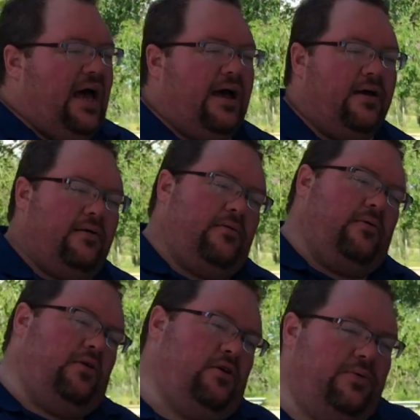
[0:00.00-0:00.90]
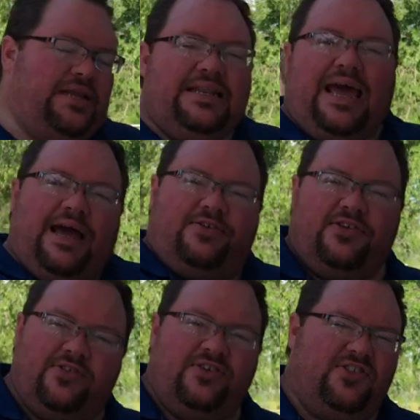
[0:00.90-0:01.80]
Uh, you would need to
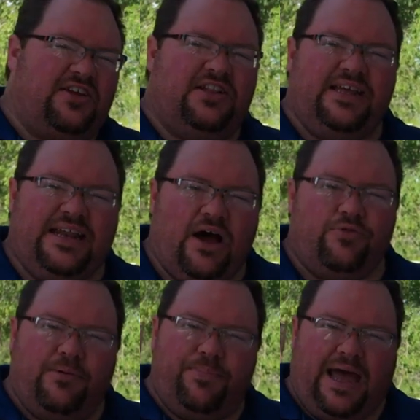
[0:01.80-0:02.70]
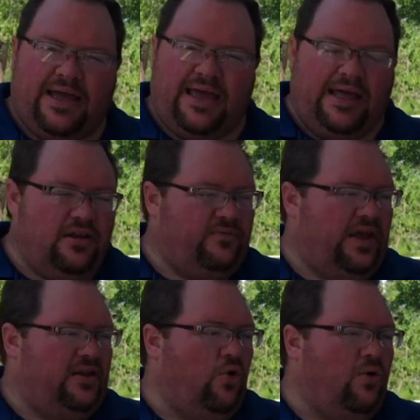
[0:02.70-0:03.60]
access this to clean out the back end of
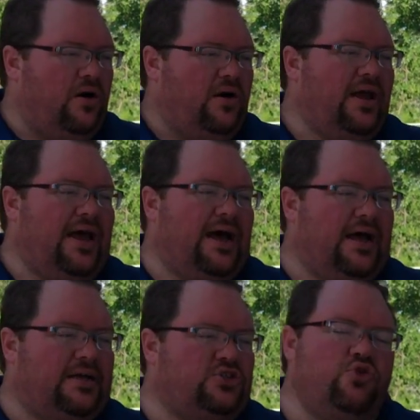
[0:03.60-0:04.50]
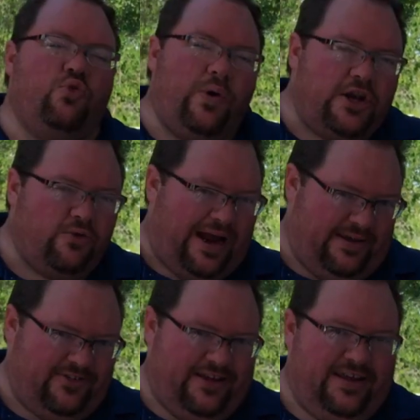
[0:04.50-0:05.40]
it or uh, to
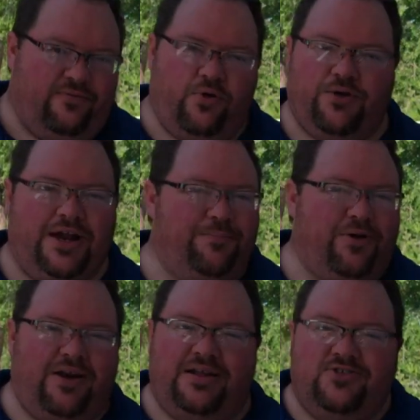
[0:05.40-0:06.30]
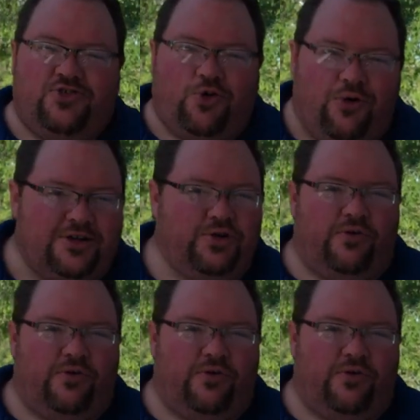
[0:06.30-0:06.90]
winterize it. If we were gonna put it in storage